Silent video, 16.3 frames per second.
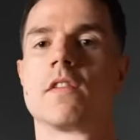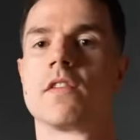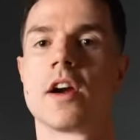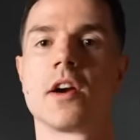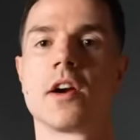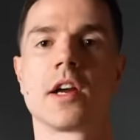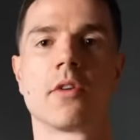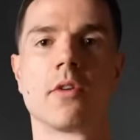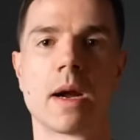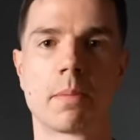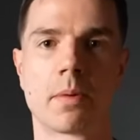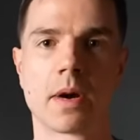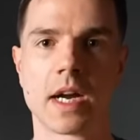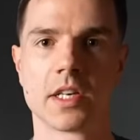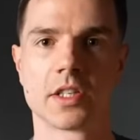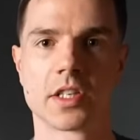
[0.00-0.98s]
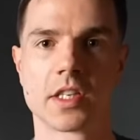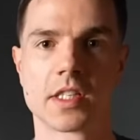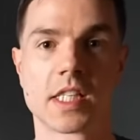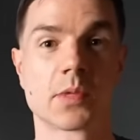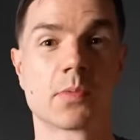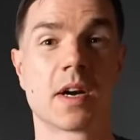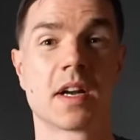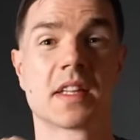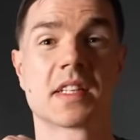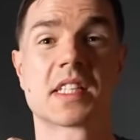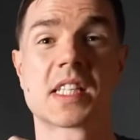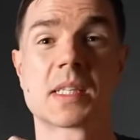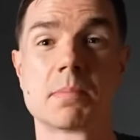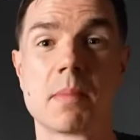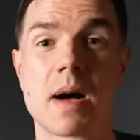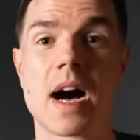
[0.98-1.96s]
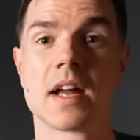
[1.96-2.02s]
Varying your rep ranges is one of the
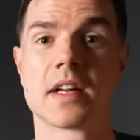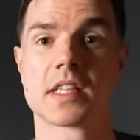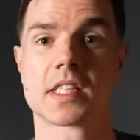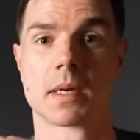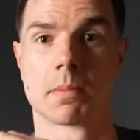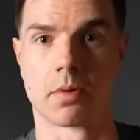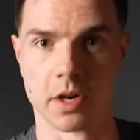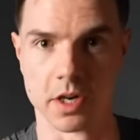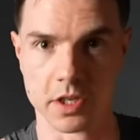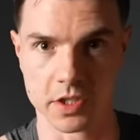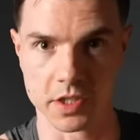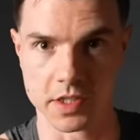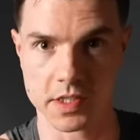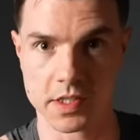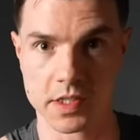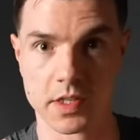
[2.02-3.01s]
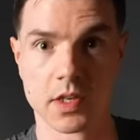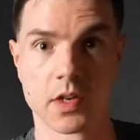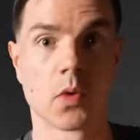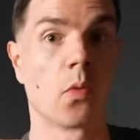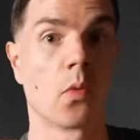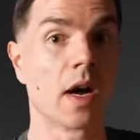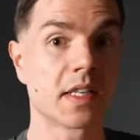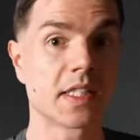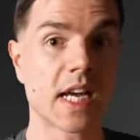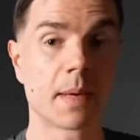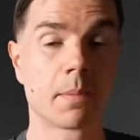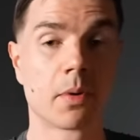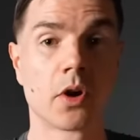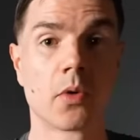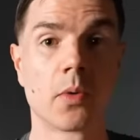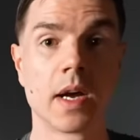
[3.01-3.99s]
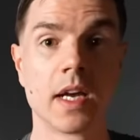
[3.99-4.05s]
smartest approaches. 1 day
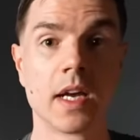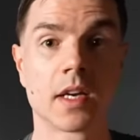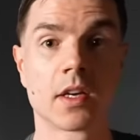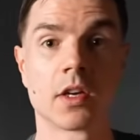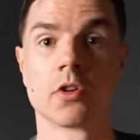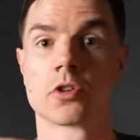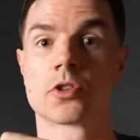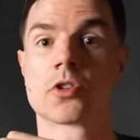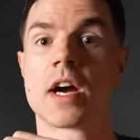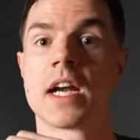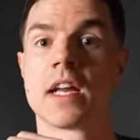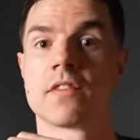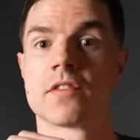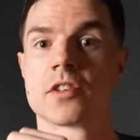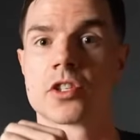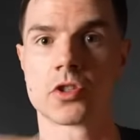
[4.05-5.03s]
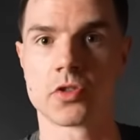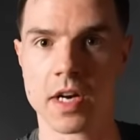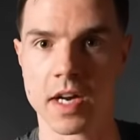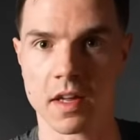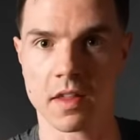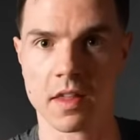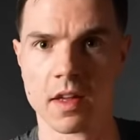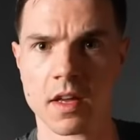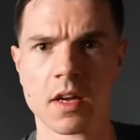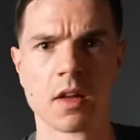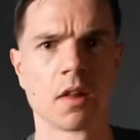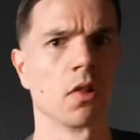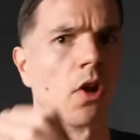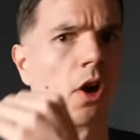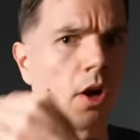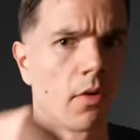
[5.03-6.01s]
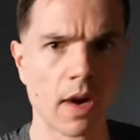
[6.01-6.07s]
per week, you're training for strength,
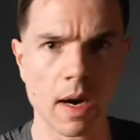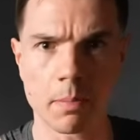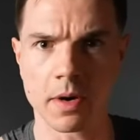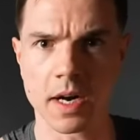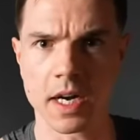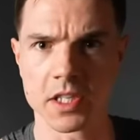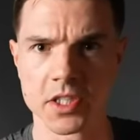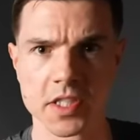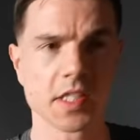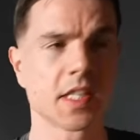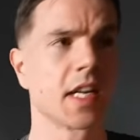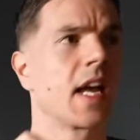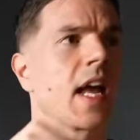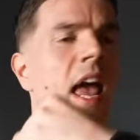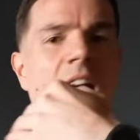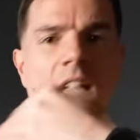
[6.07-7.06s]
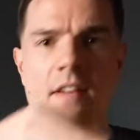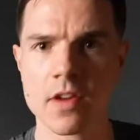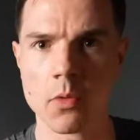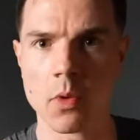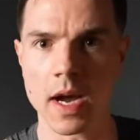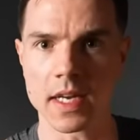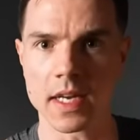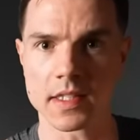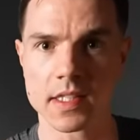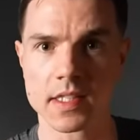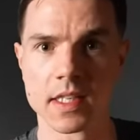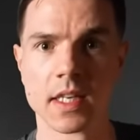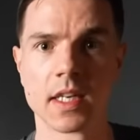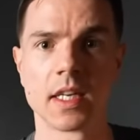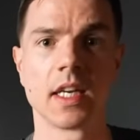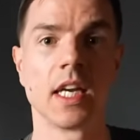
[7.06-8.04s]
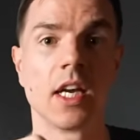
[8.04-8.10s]
low rep ranges, heavy weights,
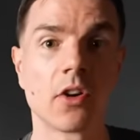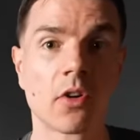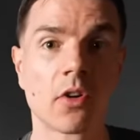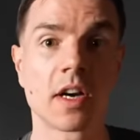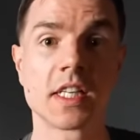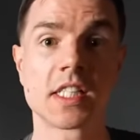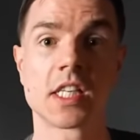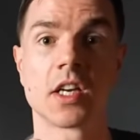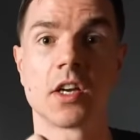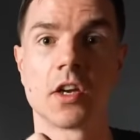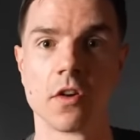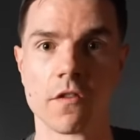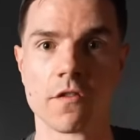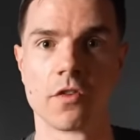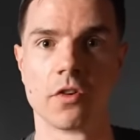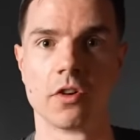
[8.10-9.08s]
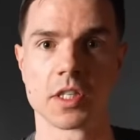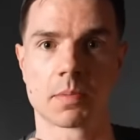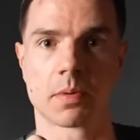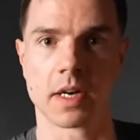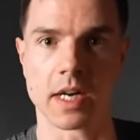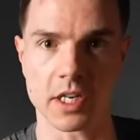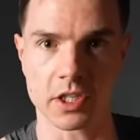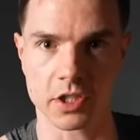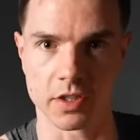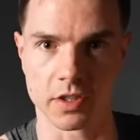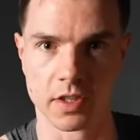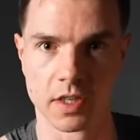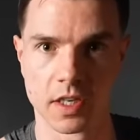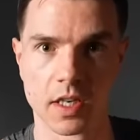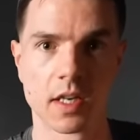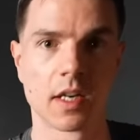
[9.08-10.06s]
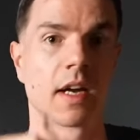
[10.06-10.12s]
increasing your force production.
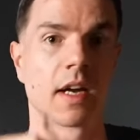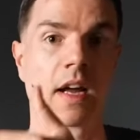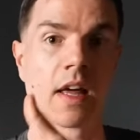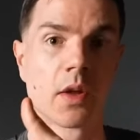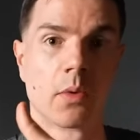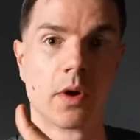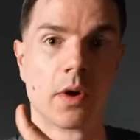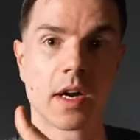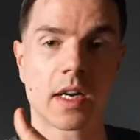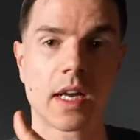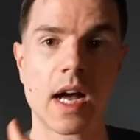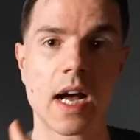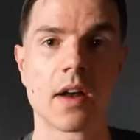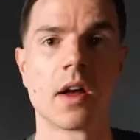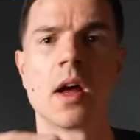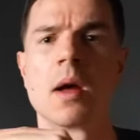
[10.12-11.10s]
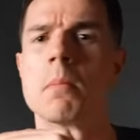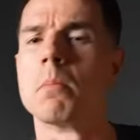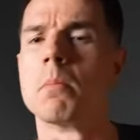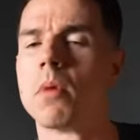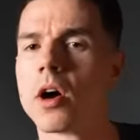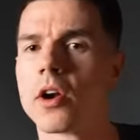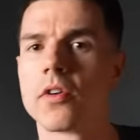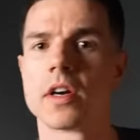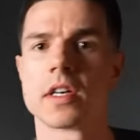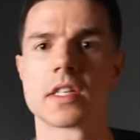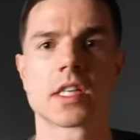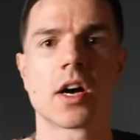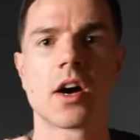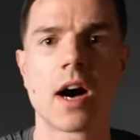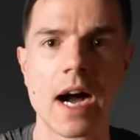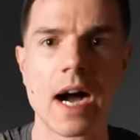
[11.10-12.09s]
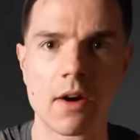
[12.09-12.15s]
Another workout, moderate
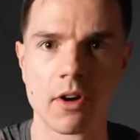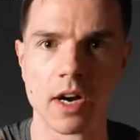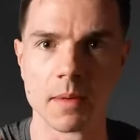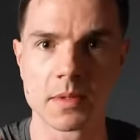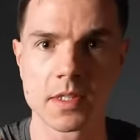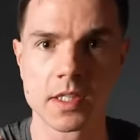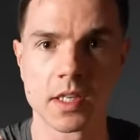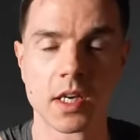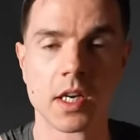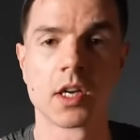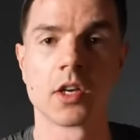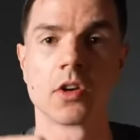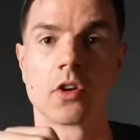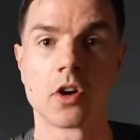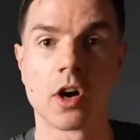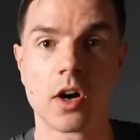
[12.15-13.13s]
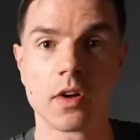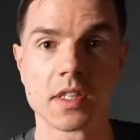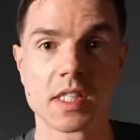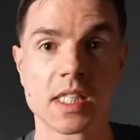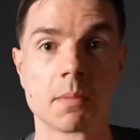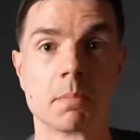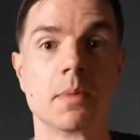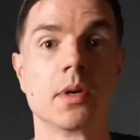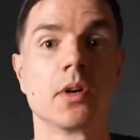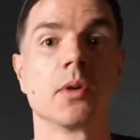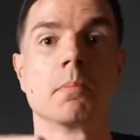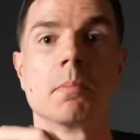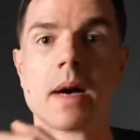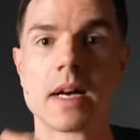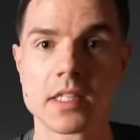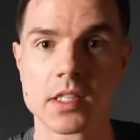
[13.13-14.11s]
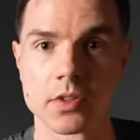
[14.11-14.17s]
to high reps. Your goal is to build
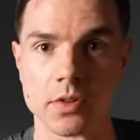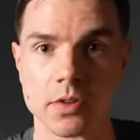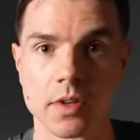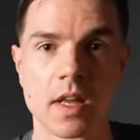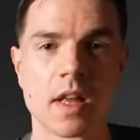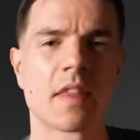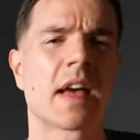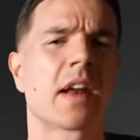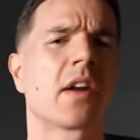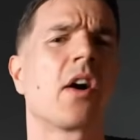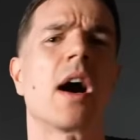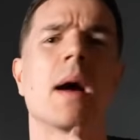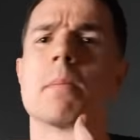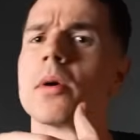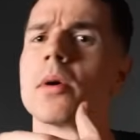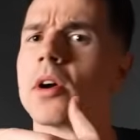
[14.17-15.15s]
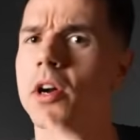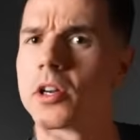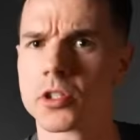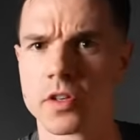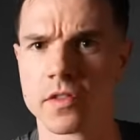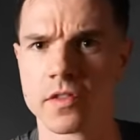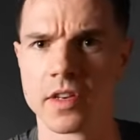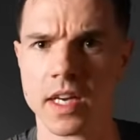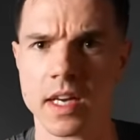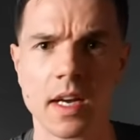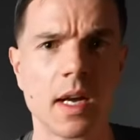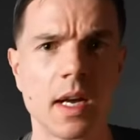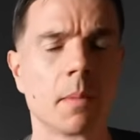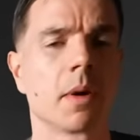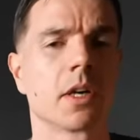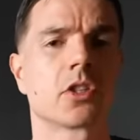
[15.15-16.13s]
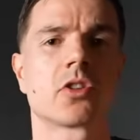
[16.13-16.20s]
muscle, that hypertrophy,
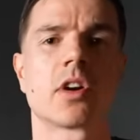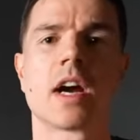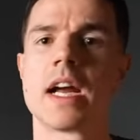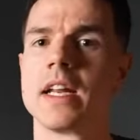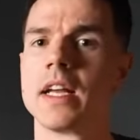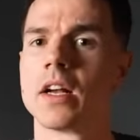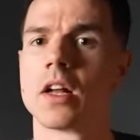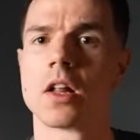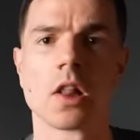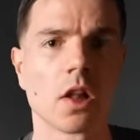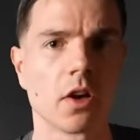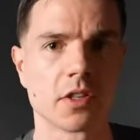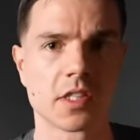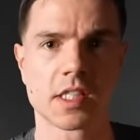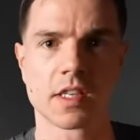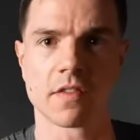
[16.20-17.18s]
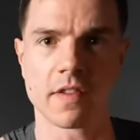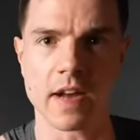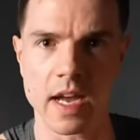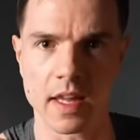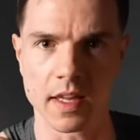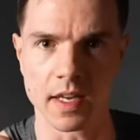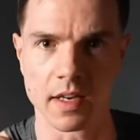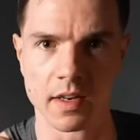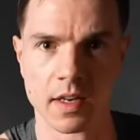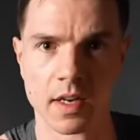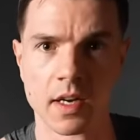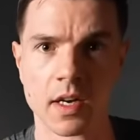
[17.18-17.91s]
by training close to failure.